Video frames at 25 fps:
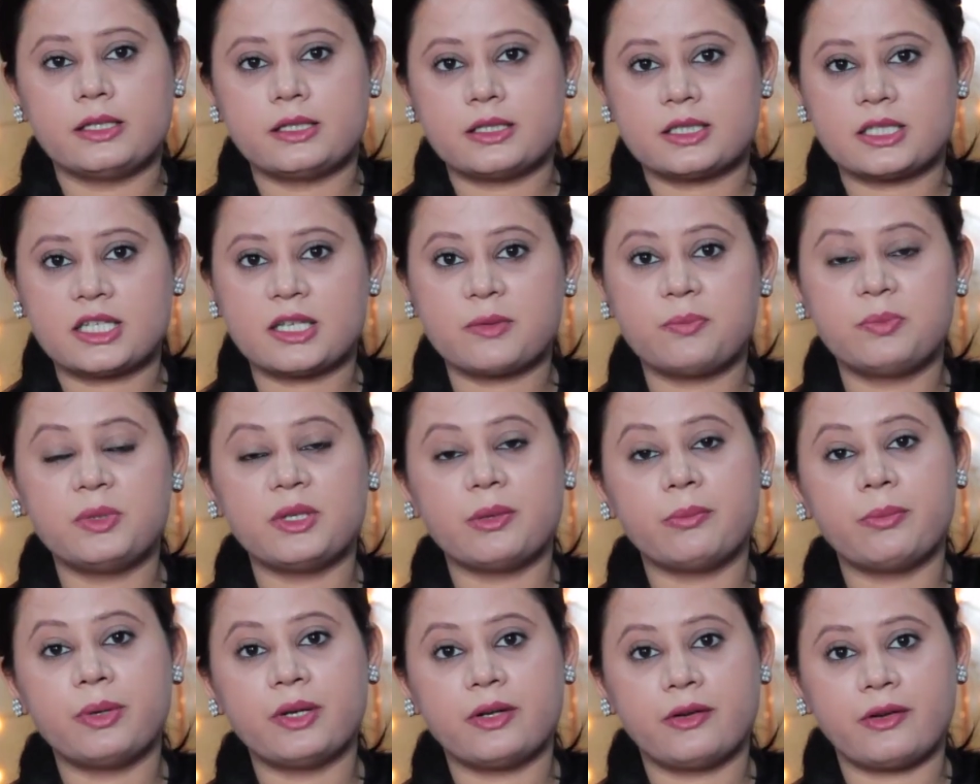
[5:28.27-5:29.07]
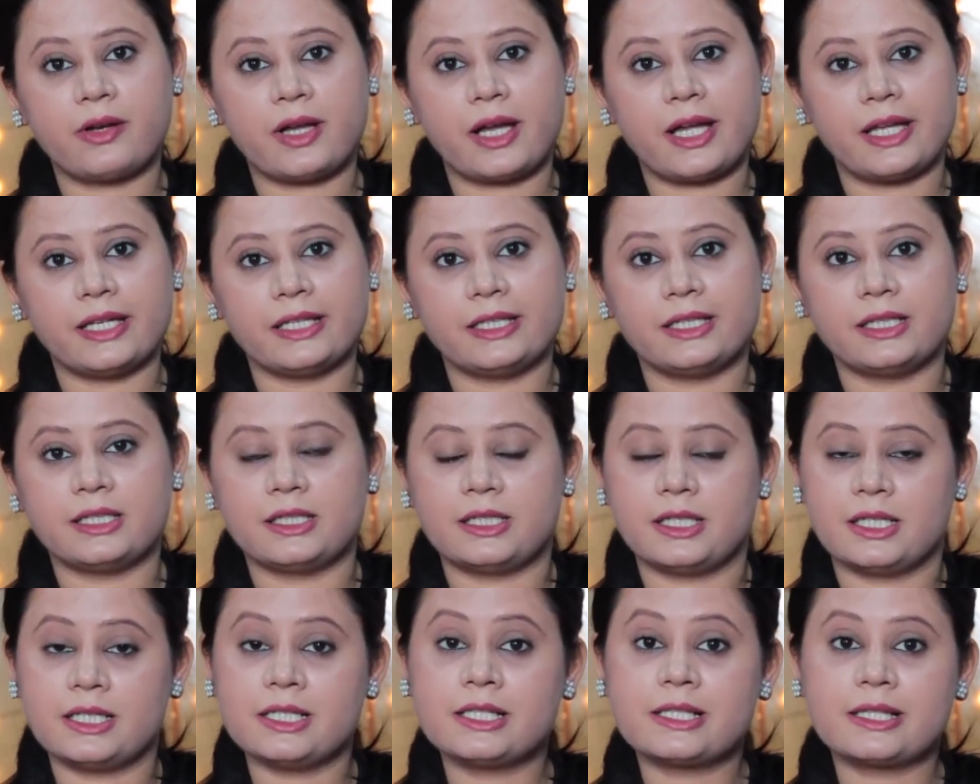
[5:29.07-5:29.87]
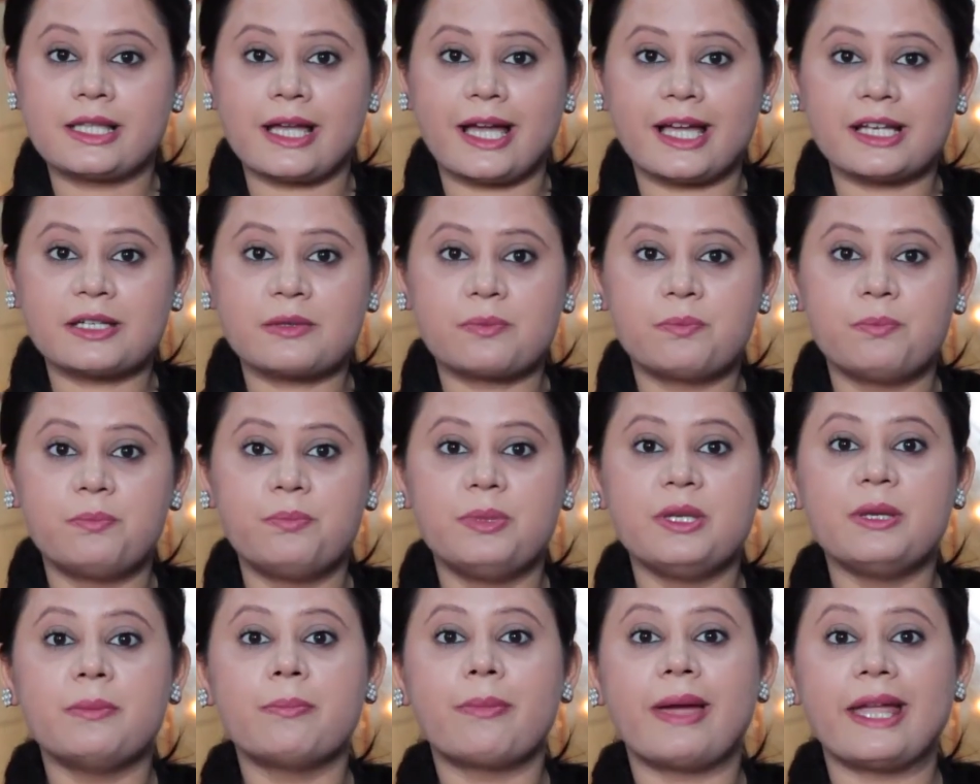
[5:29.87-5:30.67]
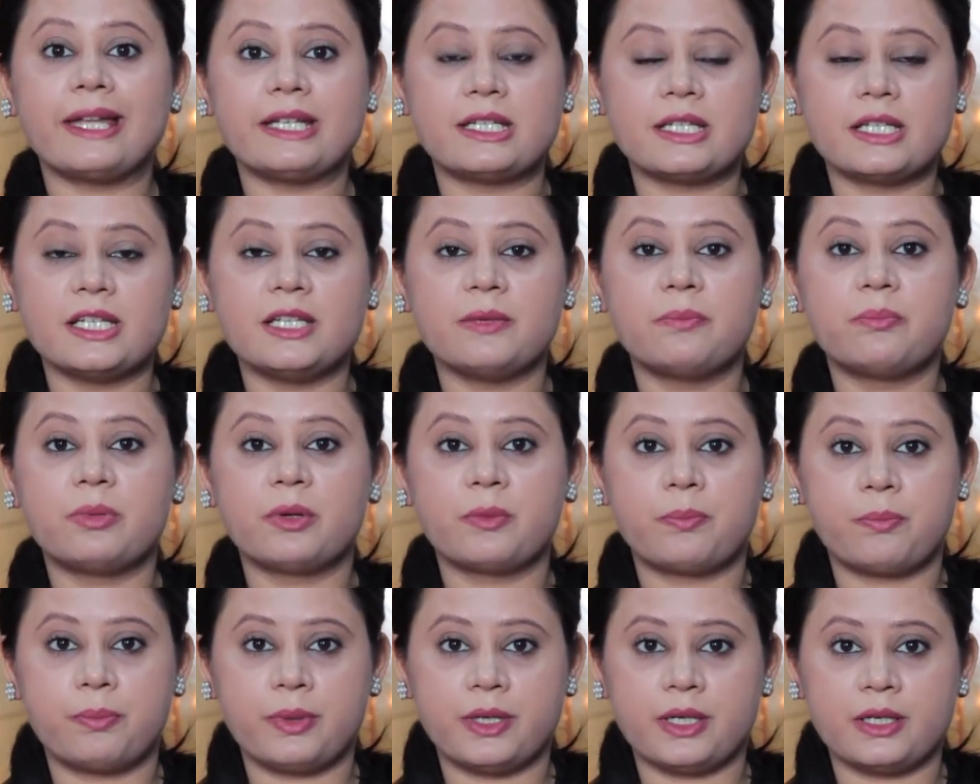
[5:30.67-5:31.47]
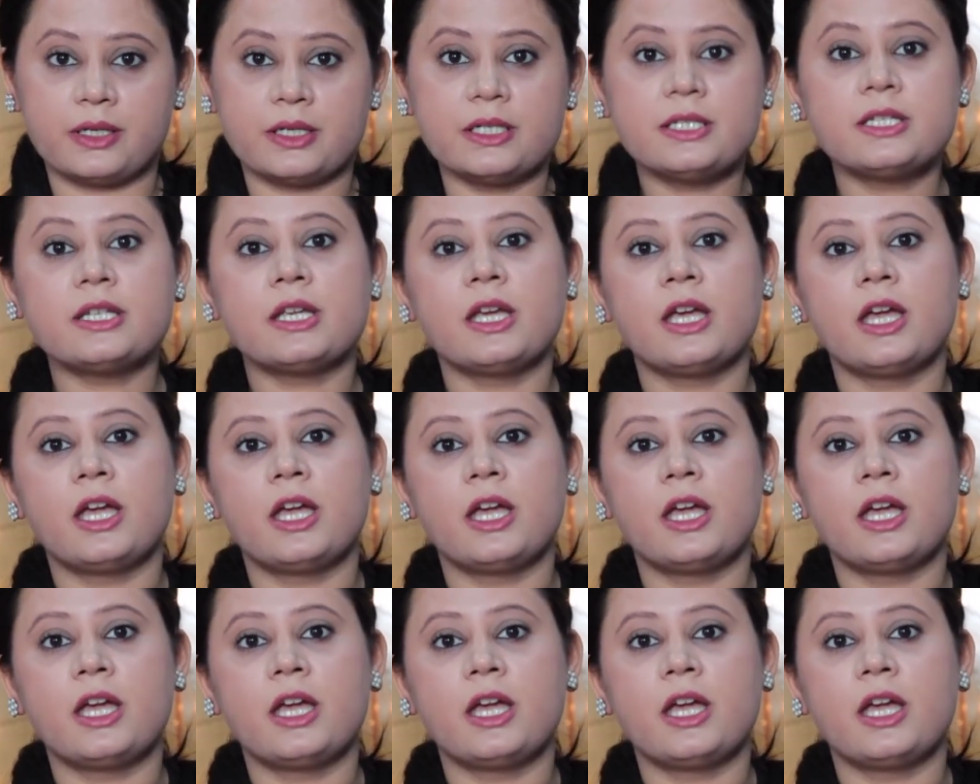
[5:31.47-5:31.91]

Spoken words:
Tip number 9 is that be mentally prepared